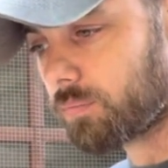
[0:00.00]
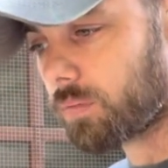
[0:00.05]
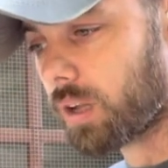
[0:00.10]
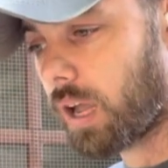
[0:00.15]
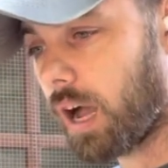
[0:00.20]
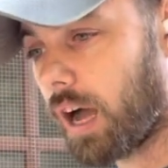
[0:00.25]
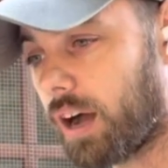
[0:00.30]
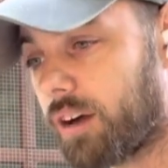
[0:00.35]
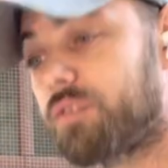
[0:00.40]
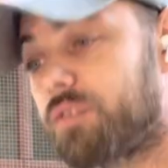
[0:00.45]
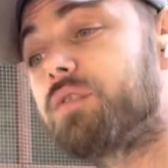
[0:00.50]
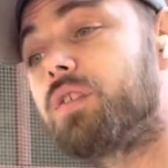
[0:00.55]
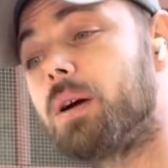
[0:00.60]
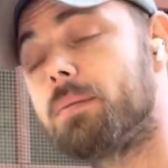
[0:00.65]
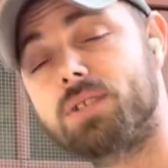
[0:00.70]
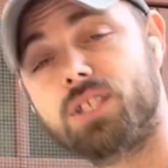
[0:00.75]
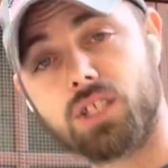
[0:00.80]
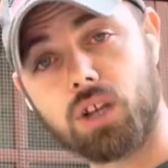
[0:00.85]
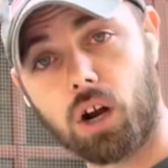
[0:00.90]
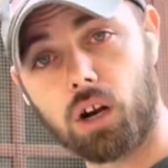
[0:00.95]
from
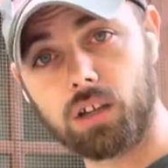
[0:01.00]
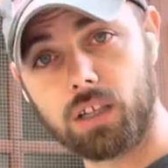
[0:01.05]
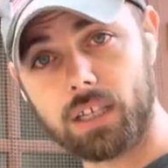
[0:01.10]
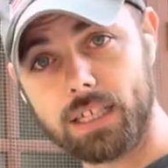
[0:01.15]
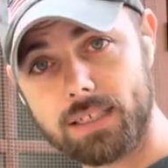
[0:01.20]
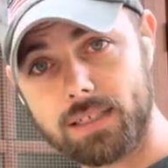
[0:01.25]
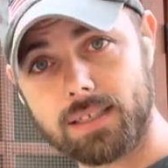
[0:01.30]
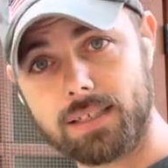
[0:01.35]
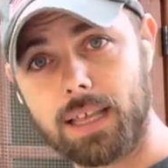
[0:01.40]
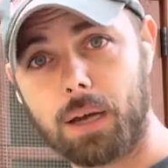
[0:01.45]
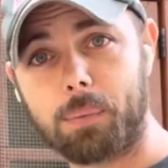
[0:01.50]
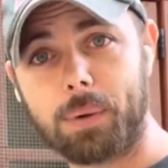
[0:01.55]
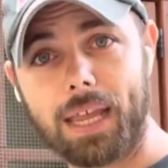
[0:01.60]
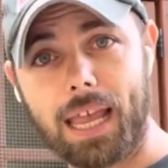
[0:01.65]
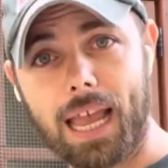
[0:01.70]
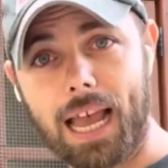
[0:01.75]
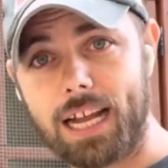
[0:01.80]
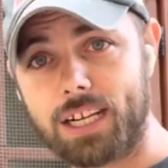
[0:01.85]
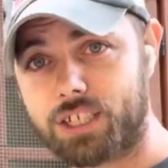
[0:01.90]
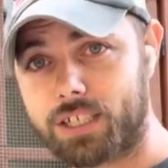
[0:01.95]
scarlets that we
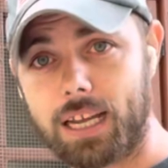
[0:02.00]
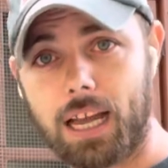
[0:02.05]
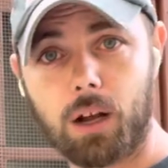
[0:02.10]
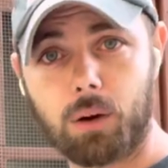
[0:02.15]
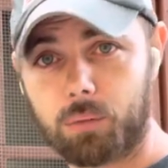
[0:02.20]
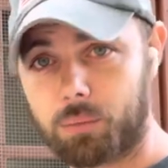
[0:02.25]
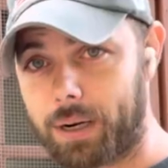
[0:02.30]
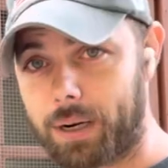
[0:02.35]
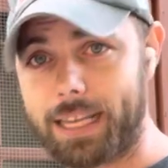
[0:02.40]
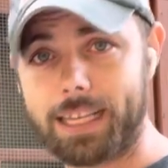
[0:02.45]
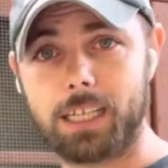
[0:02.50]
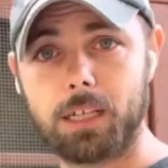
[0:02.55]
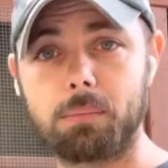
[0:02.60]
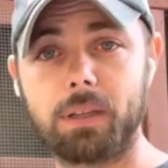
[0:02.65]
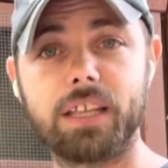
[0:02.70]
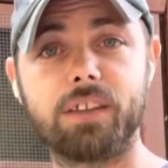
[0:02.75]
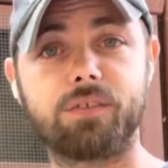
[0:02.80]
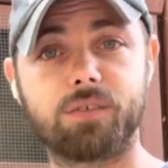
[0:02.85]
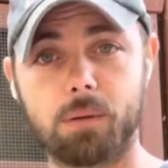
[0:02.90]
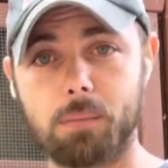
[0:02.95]
hatched out
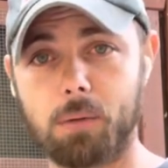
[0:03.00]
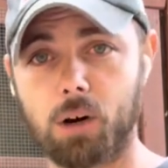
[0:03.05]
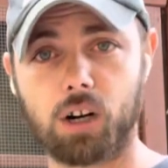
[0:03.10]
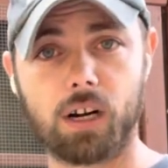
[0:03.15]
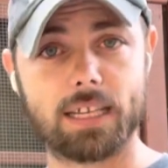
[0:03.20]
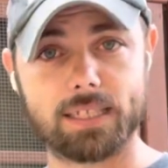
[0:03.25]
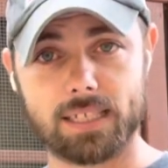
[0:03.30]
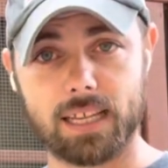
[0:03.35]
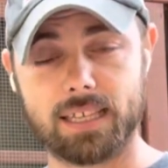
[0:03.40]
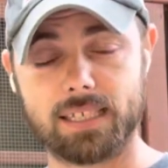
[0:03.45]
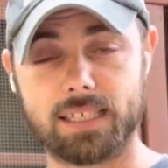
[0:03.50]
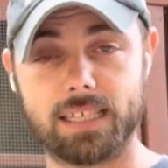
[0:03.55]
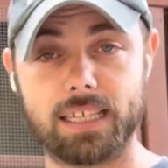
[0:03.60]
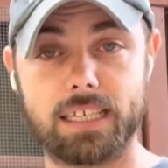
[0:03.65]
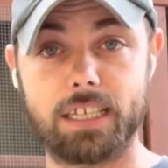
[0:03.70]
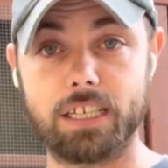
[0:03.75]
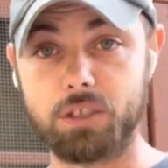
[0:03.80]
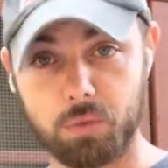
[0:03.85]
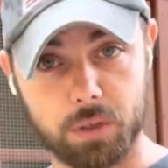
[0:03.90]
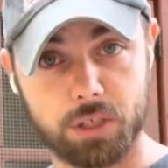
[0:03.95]
randomly from our
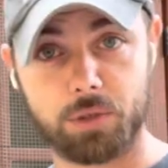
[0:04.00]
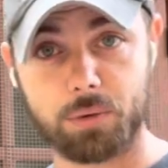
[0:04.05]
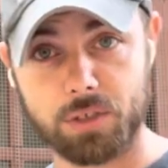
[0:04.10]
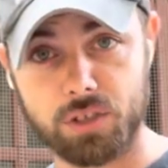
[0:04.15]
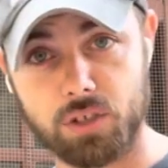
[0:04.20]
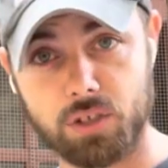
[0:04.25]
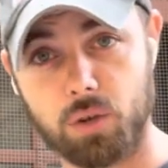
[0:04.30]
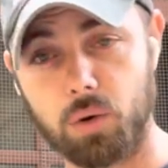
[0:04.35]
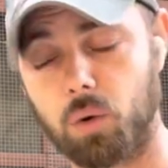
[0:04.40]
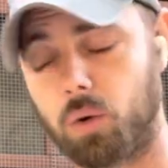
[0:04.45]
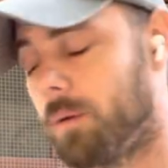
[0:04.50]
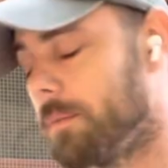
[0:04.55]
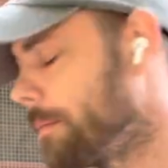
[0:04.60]
SSCs, which was cool.